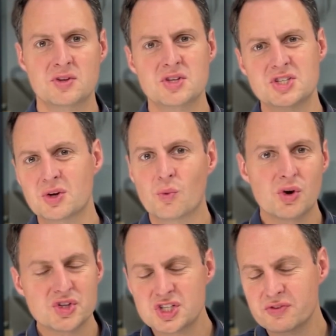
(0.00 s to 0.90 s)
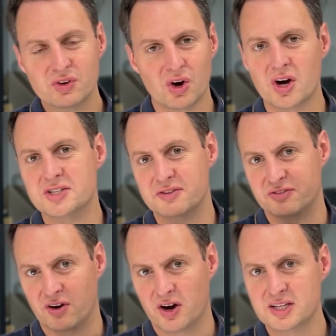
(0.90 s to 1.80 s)
So once you've got a
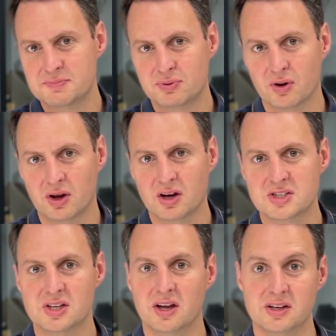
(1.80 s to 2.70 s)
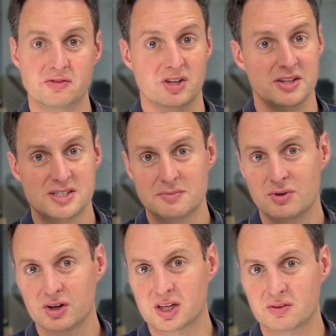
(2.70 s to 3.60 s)
defined product and you've done some
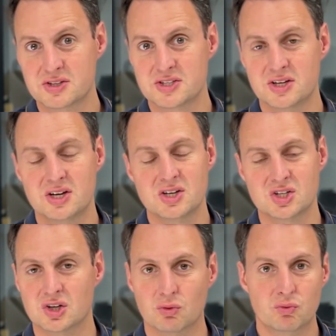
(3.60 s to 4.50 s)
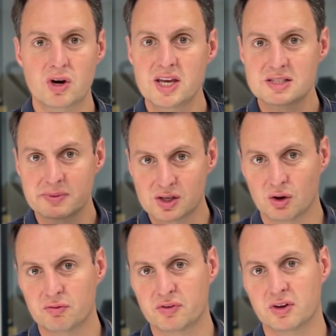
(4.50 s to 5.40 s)
market research and you're reasonably
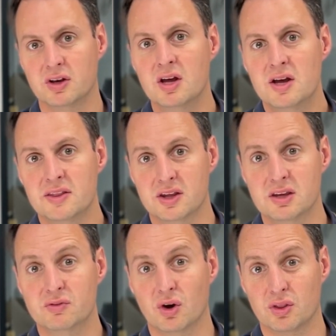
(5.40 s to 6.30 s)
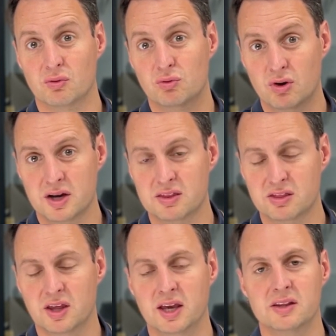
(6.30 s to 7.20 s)
confident that you've got the right
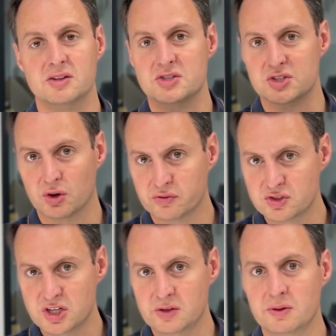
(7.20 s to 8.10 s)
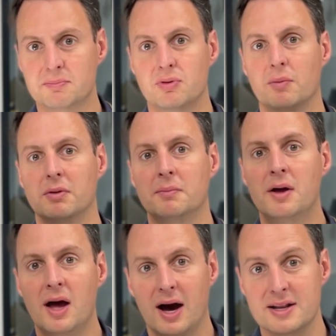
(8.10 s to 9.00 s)
thing that solves a genuine problem
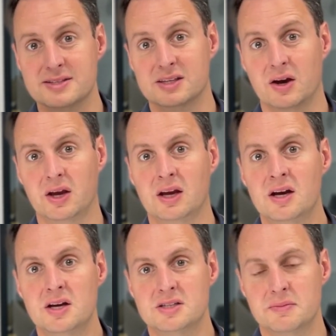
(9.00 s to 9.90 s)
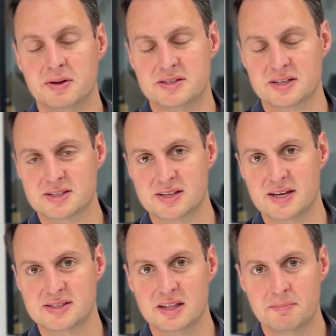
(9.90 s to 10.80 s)
and it's going to be a
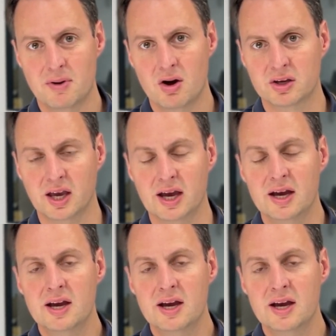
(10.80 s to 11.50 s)
success in the market,